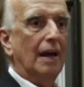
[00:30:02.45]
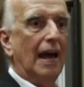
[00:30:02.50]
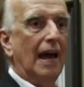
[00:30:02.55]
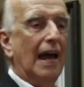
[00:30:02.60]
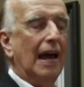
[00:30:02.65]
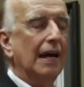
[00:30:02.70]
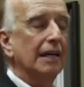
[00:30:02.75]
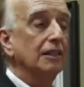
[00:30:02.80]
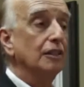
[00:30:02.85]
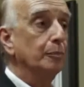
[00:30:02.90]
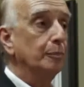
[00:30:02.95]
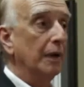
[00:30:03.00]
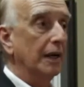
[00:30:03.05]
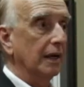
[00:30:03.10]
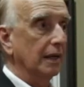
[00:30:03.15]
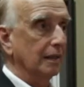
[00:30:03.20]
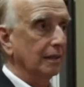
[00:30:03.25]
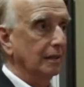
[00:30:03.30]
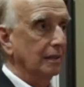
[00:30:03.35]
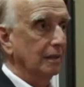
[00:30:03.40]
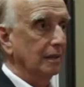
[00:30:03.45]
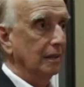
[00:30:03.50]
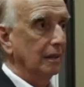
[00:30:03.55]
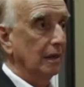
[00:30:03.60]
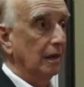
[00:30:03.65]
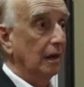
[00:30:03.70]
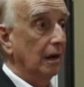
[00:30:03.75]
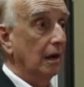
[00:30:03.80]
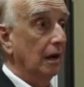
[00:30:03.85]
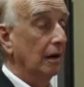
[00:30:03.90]
aspects
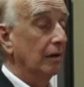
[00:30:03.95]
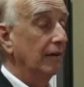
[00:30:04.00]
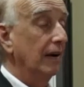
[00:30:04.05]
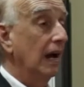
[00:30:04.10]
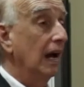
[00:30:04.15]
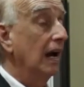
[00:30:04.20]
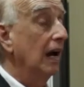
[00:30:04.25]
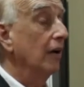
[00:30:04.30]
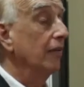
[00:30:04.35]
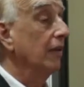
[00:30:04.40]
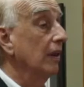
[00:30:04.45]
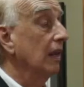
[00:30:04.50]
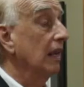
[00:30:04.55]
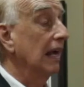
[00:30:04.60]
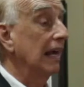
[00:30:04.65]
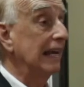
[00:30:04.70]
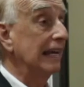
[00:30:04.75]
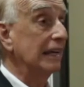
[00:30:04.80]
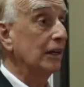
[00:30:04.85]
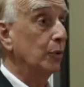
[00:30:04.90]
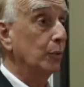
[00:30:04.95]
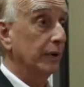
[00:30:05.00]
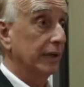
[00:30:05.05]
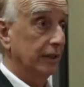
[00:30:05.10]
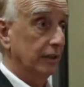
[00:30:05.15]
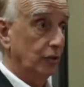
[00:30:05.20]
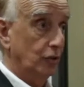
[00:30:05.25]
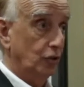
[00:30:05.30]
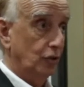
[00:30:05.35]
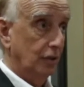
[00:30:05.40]
of how
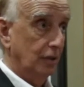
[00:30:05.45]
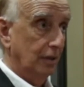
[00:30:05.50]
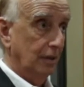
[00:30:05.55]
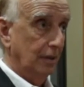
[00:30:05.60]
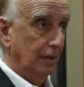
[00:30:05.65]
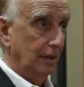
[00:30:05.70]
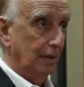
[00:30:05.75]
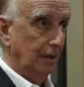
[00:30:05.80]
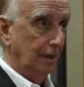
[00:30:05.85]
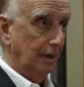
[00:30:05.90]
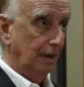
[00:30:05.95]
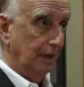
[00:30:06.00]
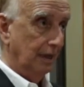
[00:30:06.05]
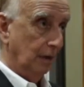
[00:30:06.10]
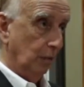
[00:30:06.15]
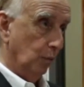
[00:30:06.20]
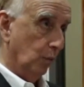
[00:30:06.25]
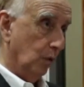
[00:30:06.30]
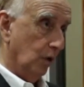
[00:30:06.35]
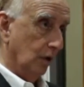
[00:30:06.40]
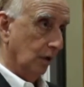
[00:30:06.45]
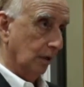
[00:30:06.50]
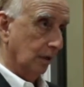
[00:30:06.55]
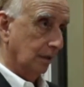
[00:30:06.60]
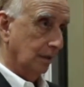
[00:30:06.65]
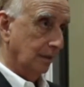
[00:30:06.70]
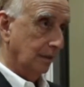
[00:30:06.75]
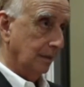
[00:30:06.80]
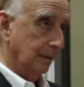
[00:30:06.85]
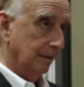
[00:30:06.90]
language in it
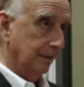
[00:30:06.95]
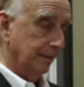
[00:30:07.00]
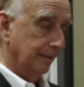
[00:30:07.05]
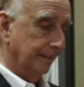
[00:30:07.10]
works.